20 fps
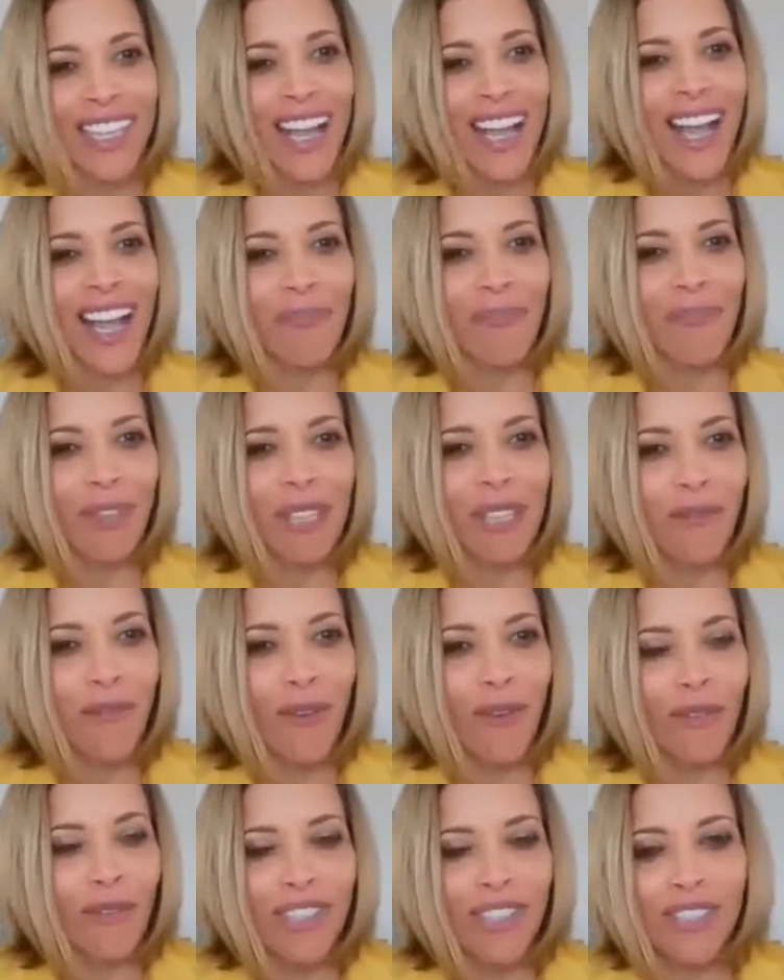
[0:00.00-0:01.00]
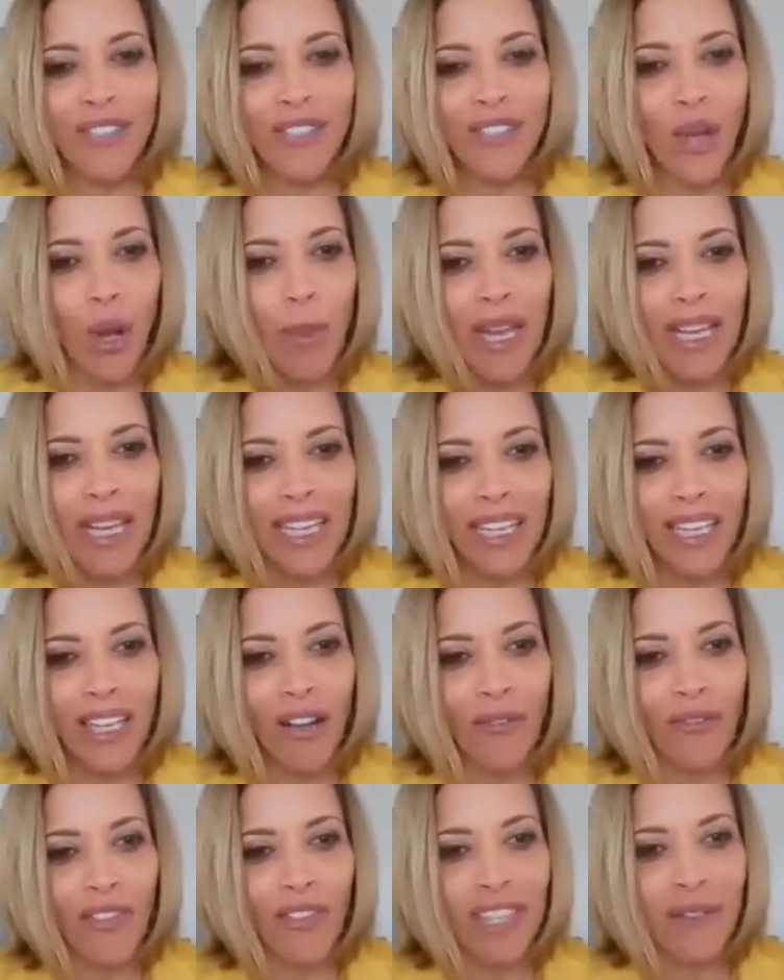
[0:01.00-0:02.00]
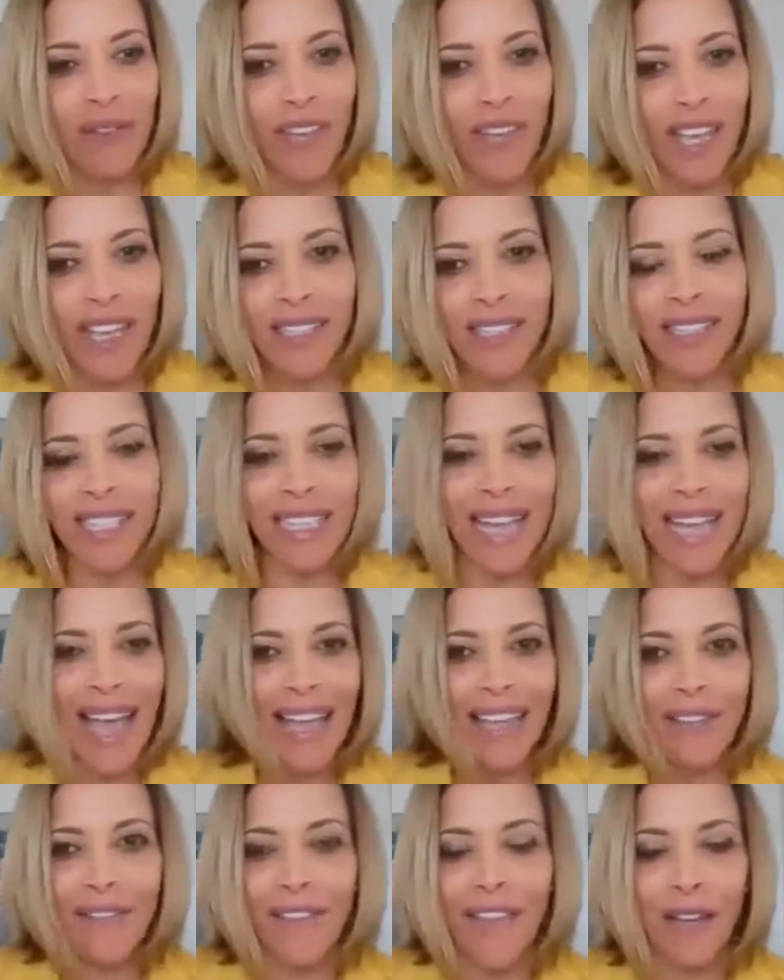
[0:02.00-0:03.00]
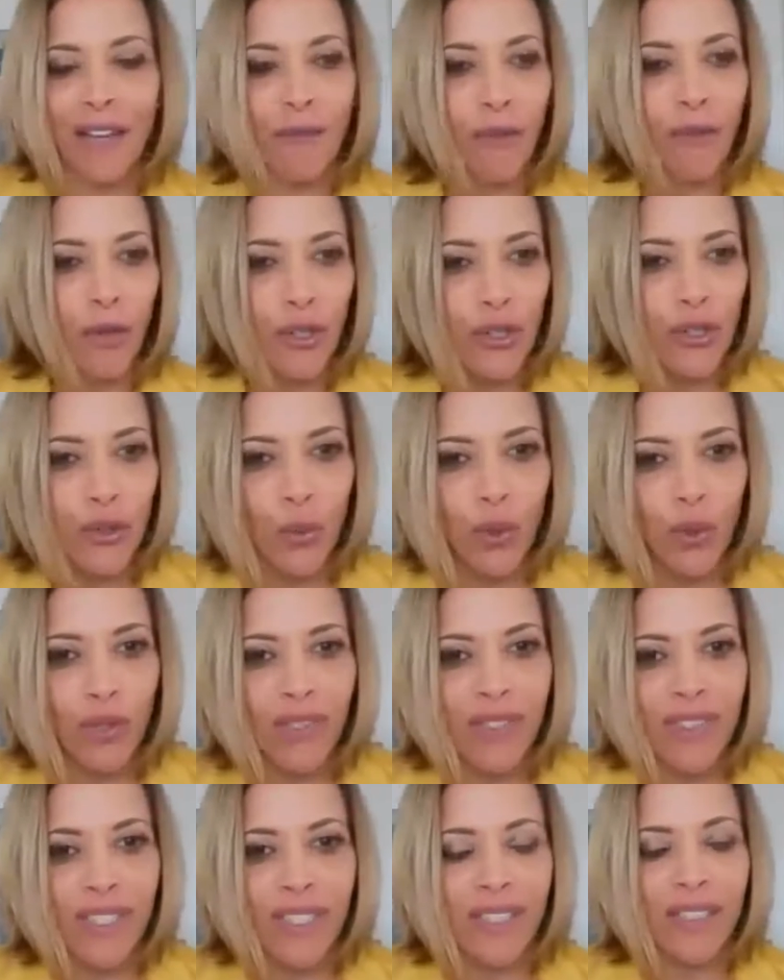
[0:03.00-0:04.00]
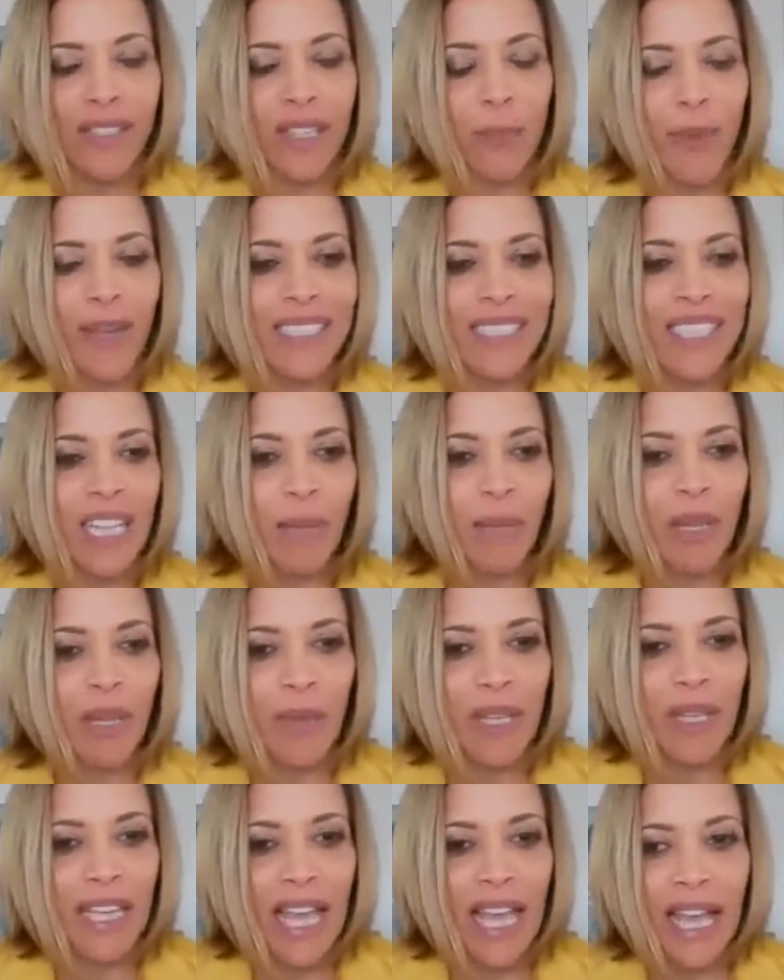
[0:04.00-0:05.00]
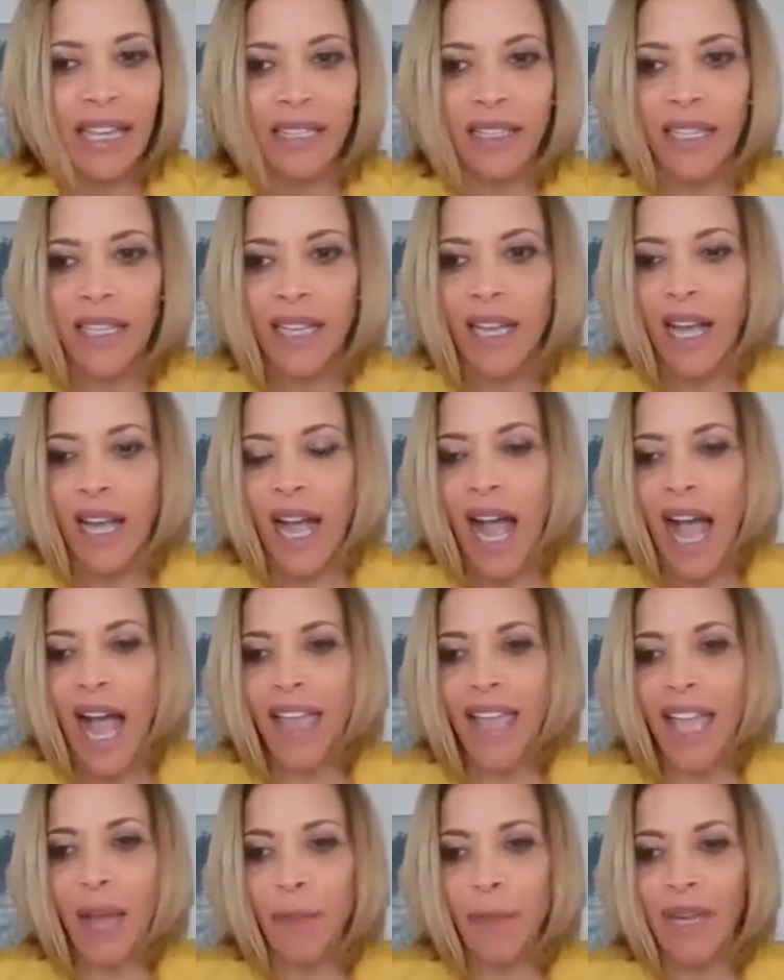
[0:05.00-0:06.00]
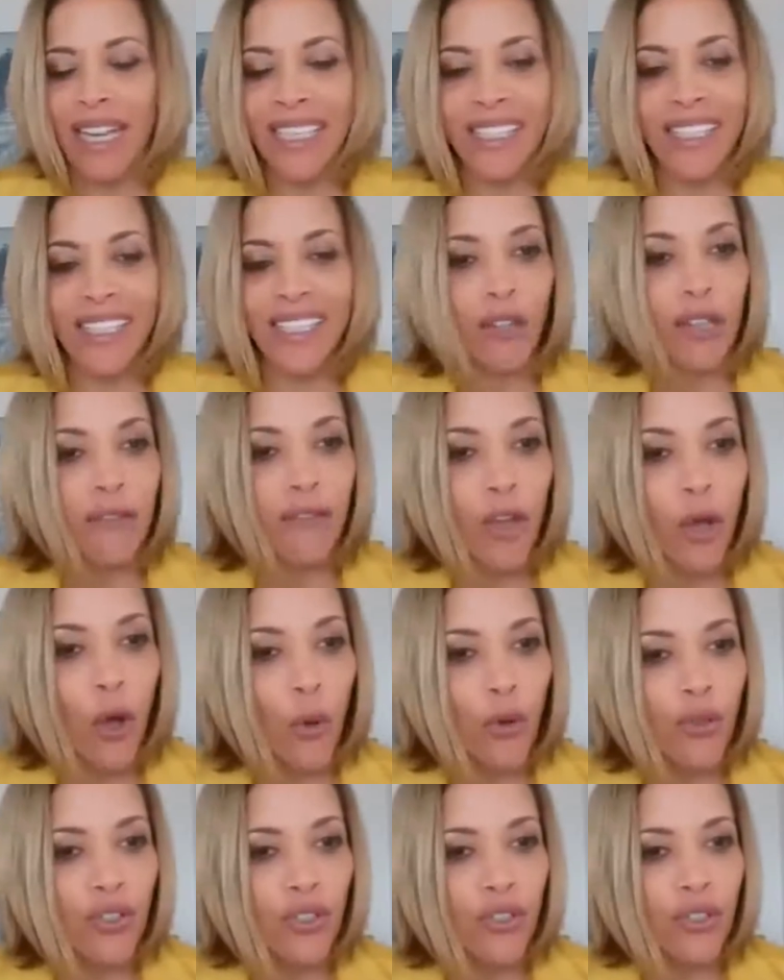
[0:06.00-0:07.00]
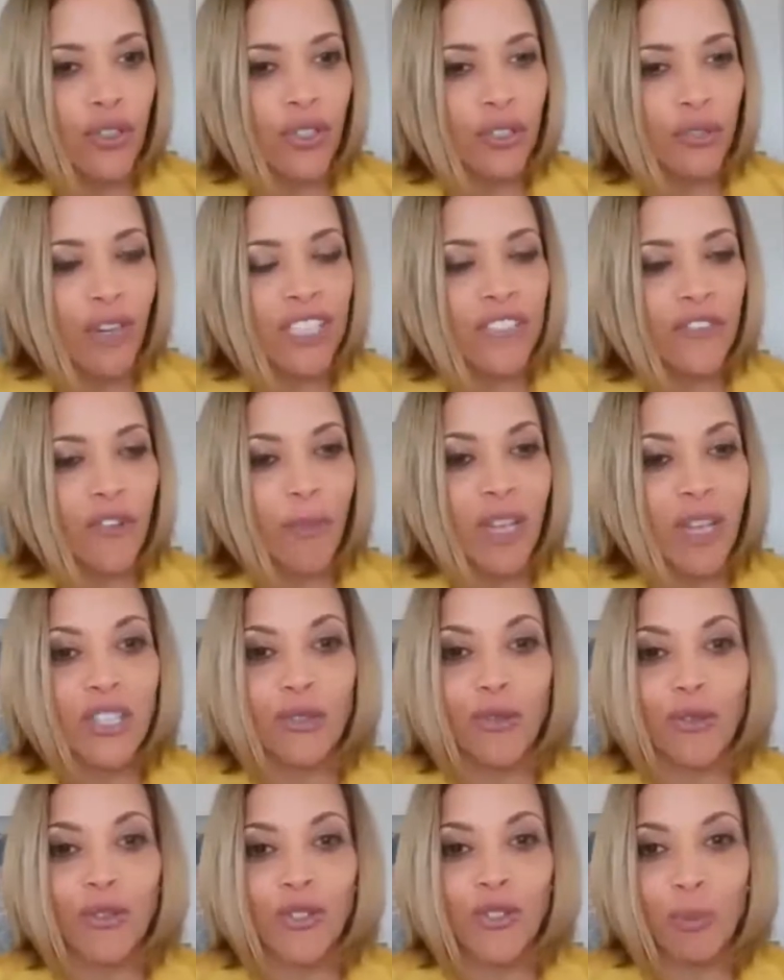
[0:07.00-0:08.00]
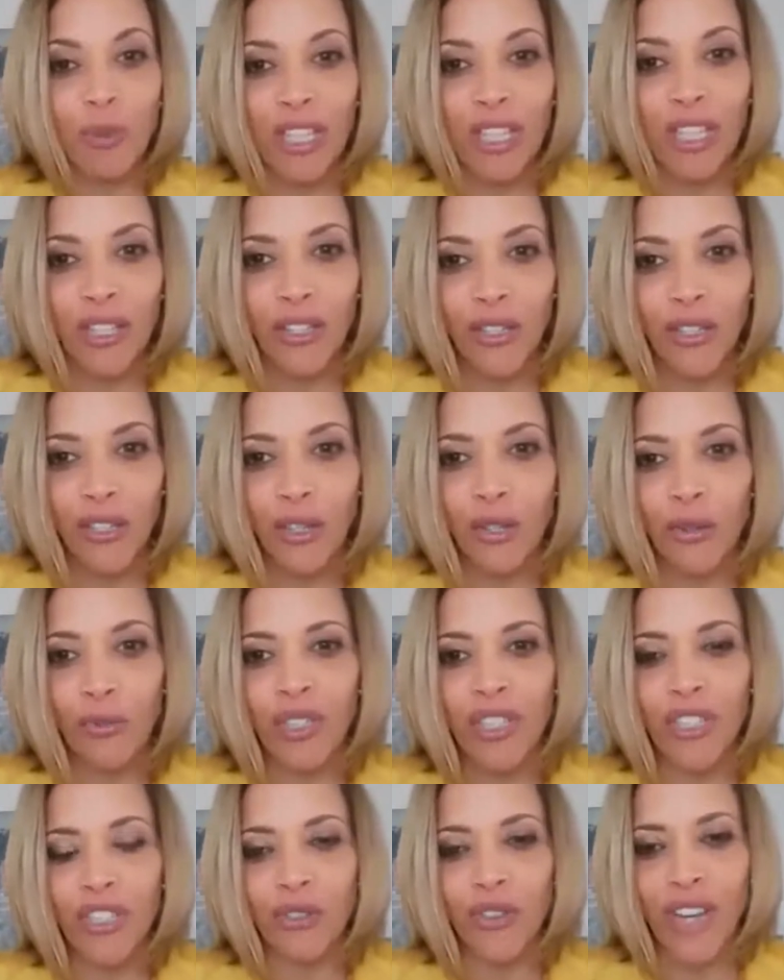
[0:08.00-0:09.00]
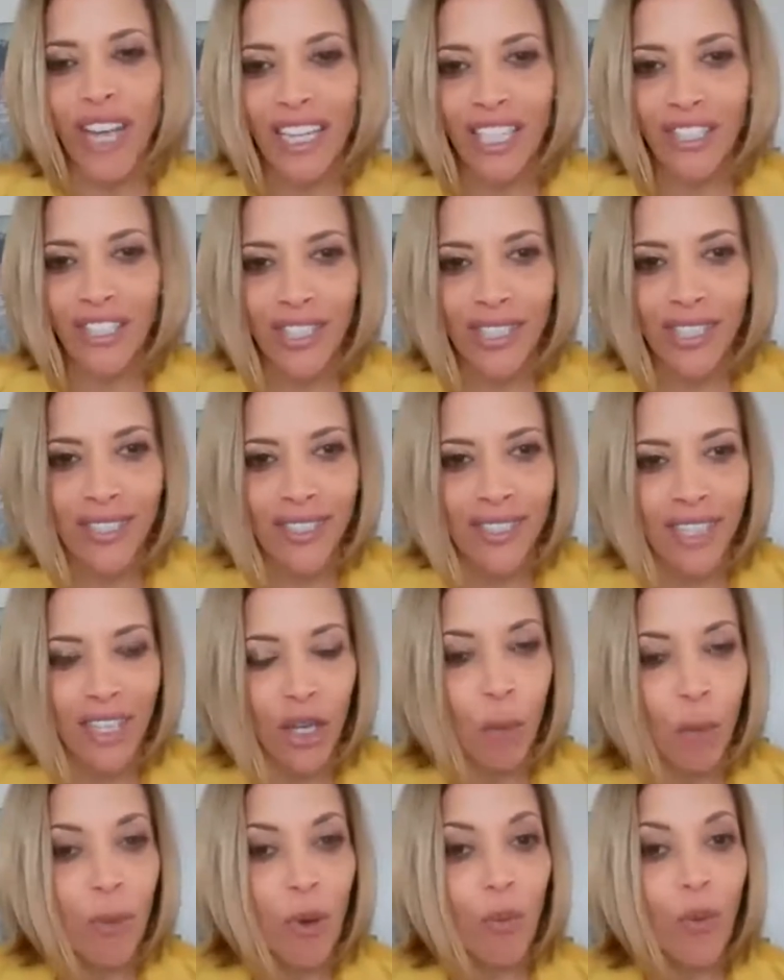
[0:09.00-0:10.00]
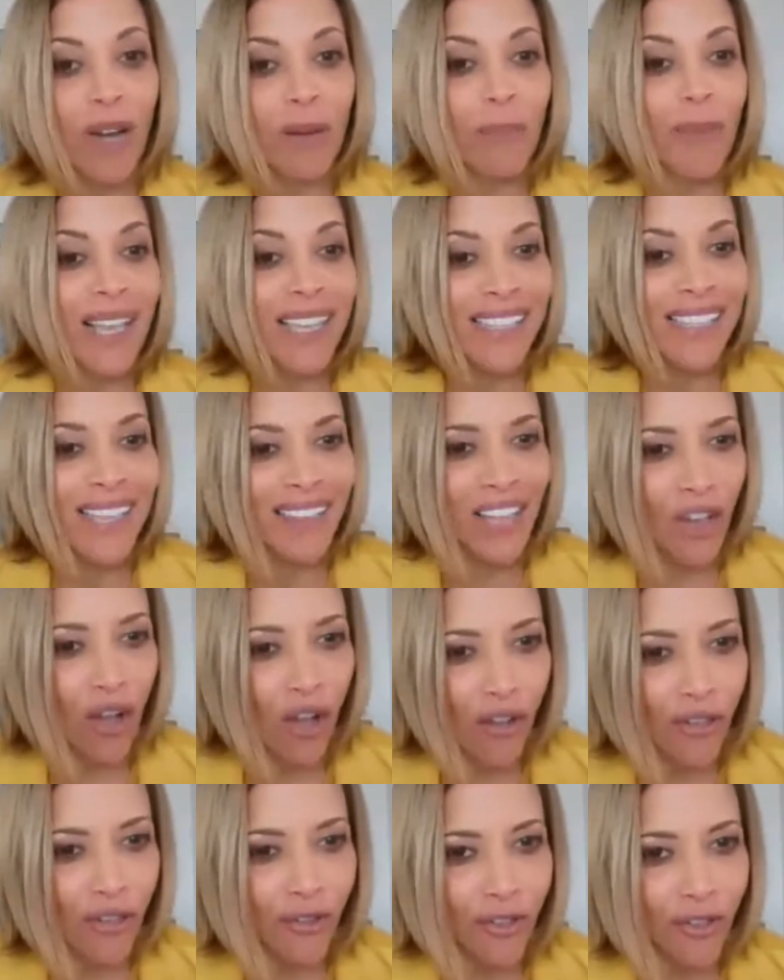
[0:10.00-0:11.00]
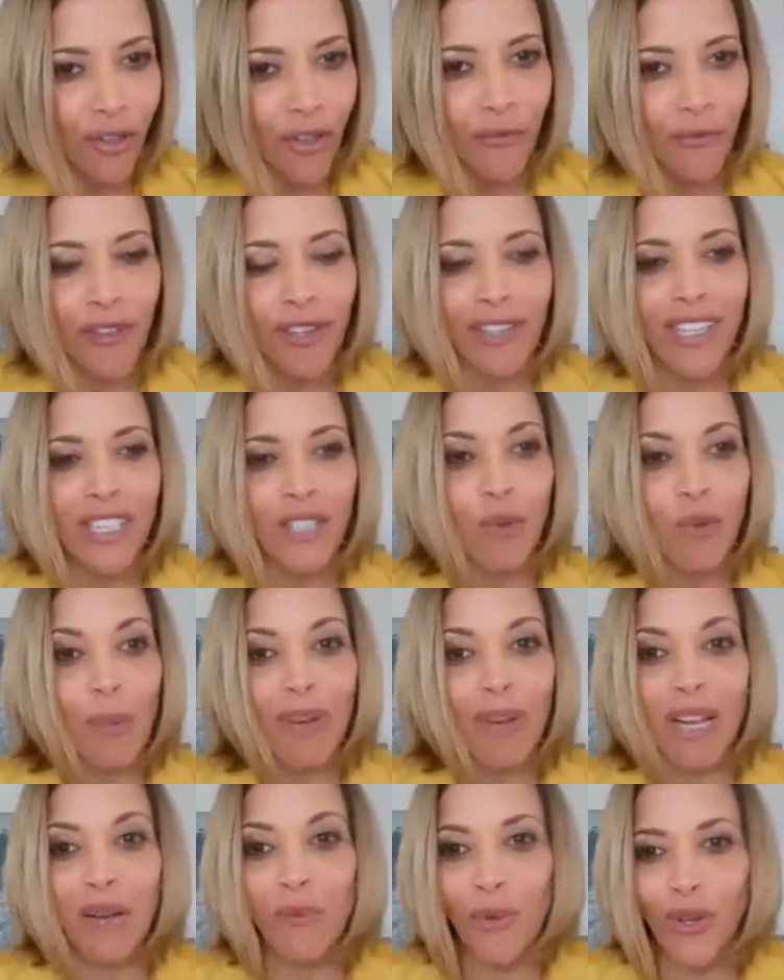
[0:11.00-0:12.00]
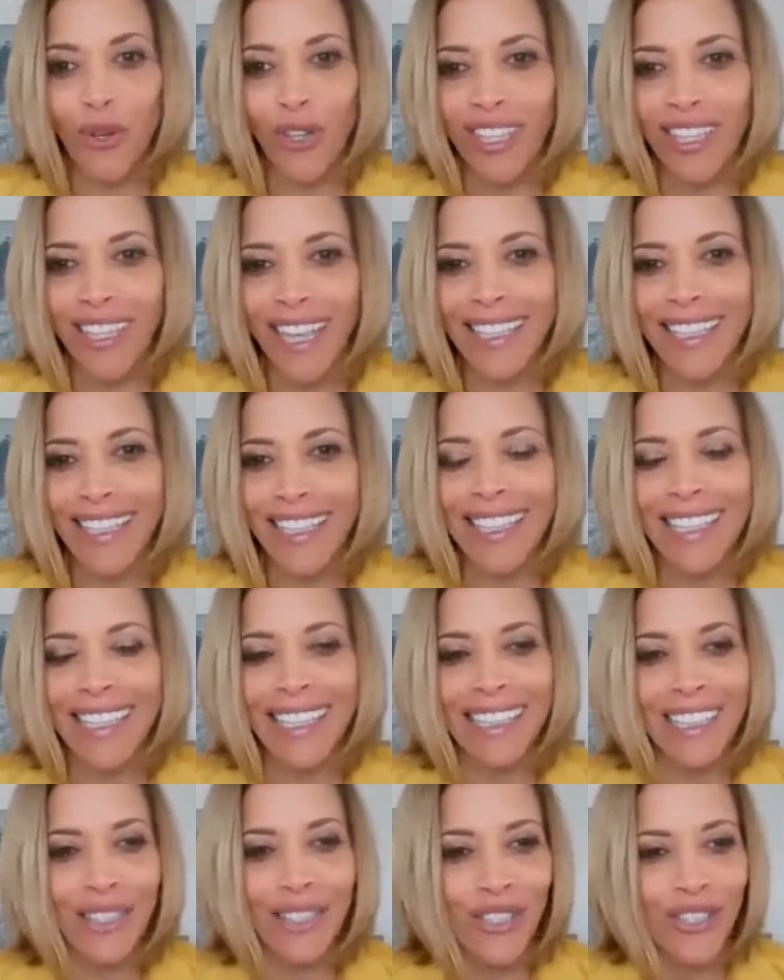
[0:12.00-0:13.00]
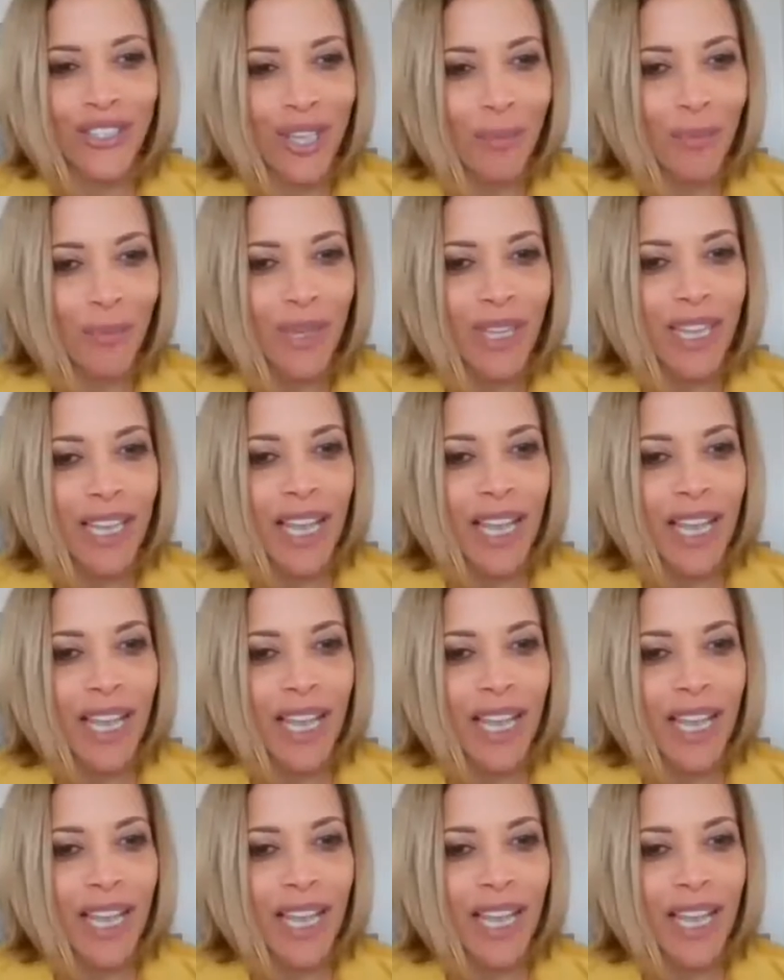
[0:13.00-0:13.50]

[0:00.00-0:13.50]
I've been involved in so many of the events, live and virtual, since the pandemic began. I am an executive coach, transformational speaker, career strategist, #1 best-selling author of Fearless Women at Work and Healing Leadership.